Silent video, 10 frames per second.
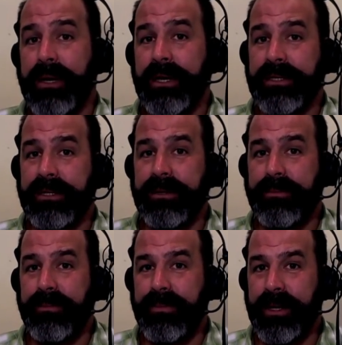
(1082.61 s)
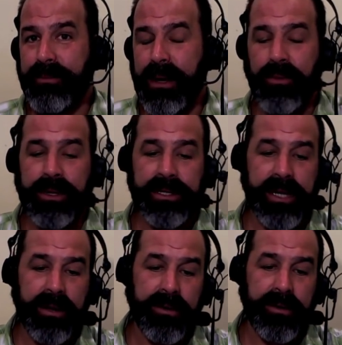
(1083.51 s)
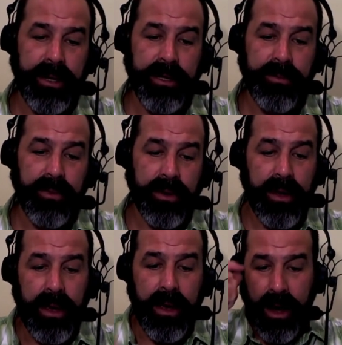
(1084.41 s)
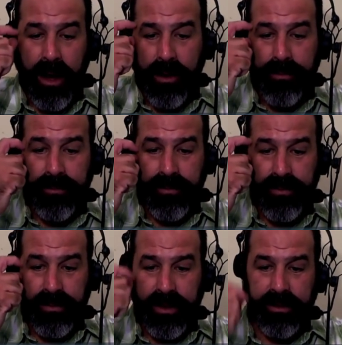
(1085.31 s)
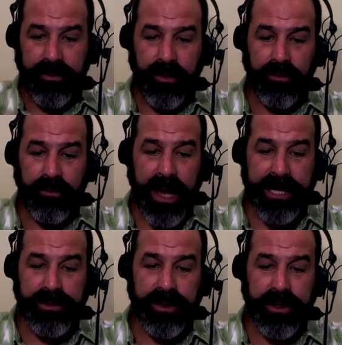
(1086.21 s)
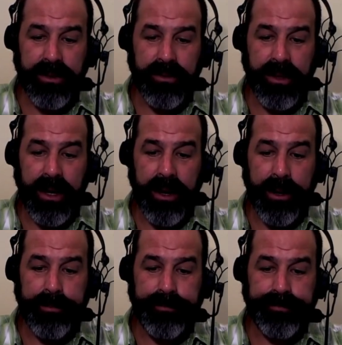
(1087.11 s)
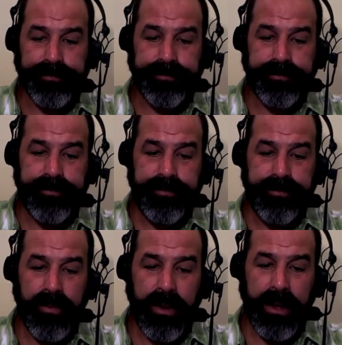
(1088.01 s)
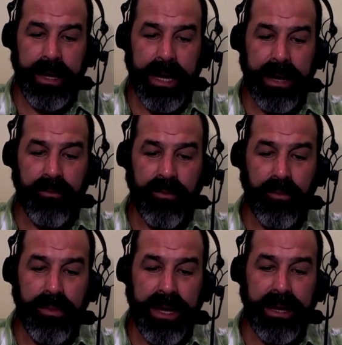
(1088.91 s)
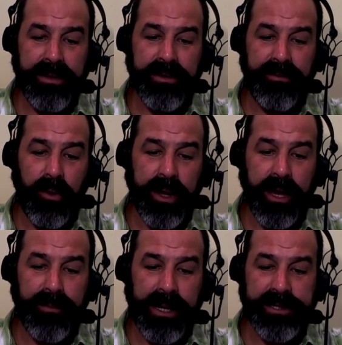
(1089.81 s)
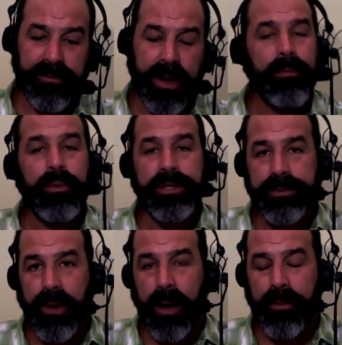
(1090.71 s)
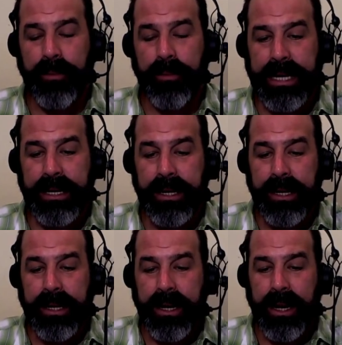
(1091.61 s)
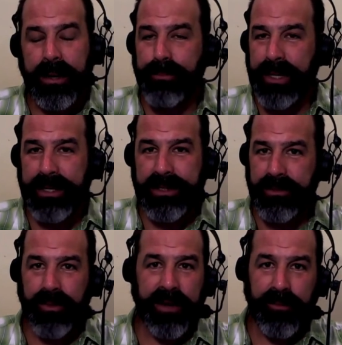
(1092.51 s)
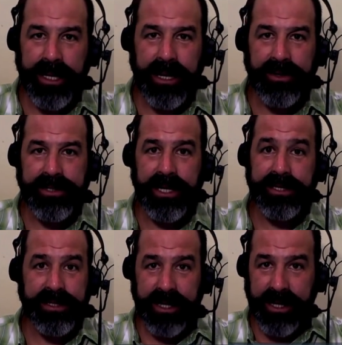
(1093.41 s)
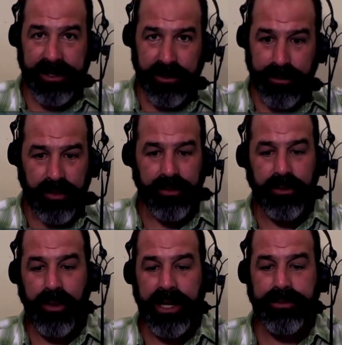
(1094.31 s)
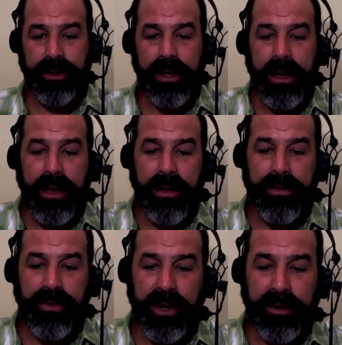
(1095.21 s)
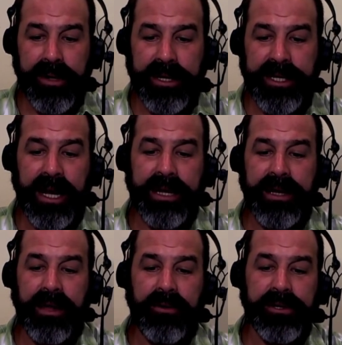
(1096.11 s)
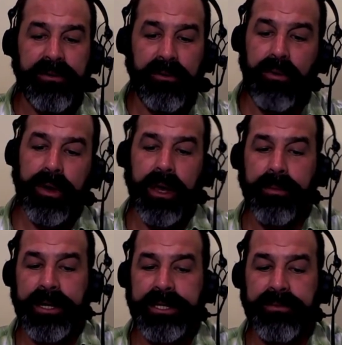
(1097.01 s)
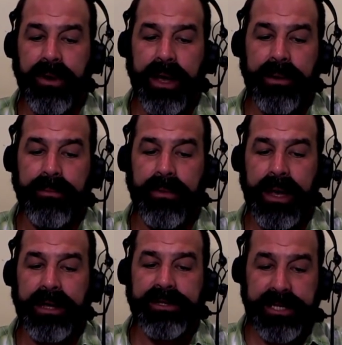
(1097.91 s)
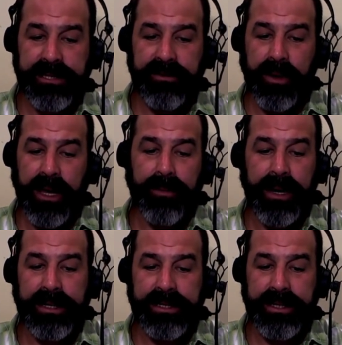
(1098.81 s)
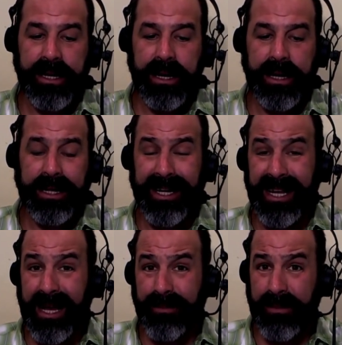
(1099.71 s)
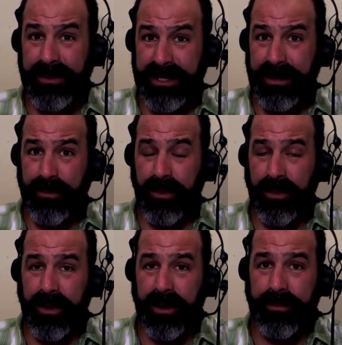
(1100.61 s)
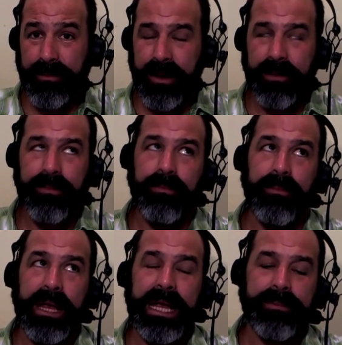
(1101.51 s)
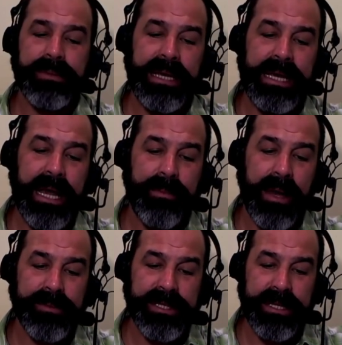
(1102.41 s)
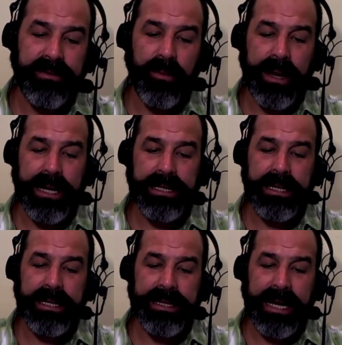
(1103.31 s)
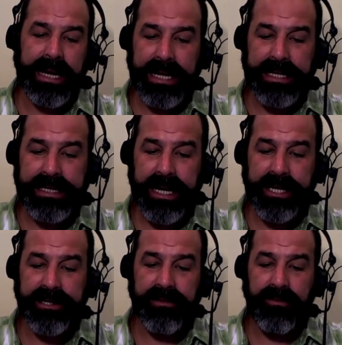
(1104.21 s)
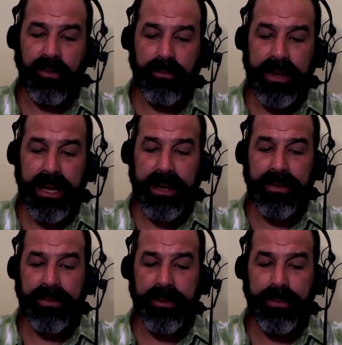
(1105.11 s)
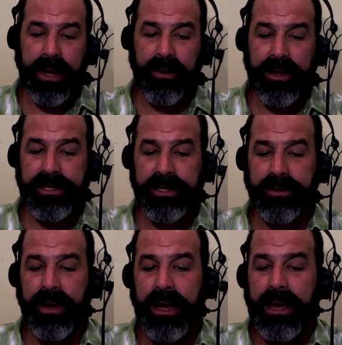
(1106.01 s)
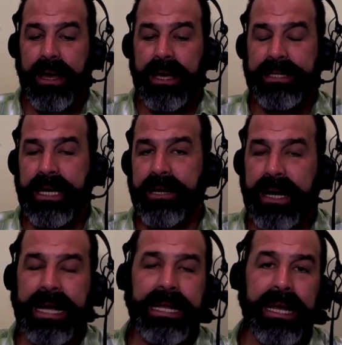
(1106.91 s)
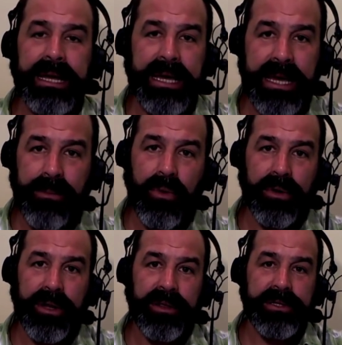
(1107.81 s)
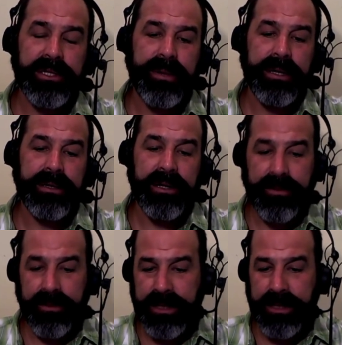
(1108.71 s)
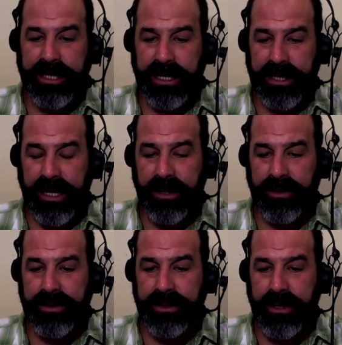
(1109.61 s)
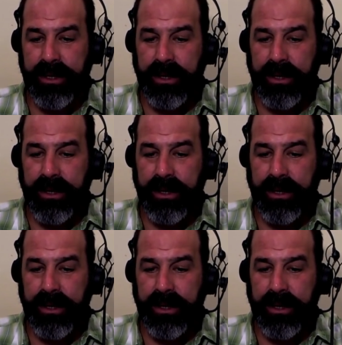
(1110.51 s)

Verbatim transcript: because the you know memory is soldered on the motherboard. Um, so to be honest with you, um, for me, the four gigabytes of RAM, which is problematic, uh, but it's what everybody else does because you know, they're building to a price point. Three hundred ninety nine dollars for four gigabytes of RAM and sixty four gigabytes uh, in an EMMC program, uh, EM, EMMC format. That kind of sucks. For me, the bigger issue is that you're not getting a keyboard unless you spend another ninety nine dollars.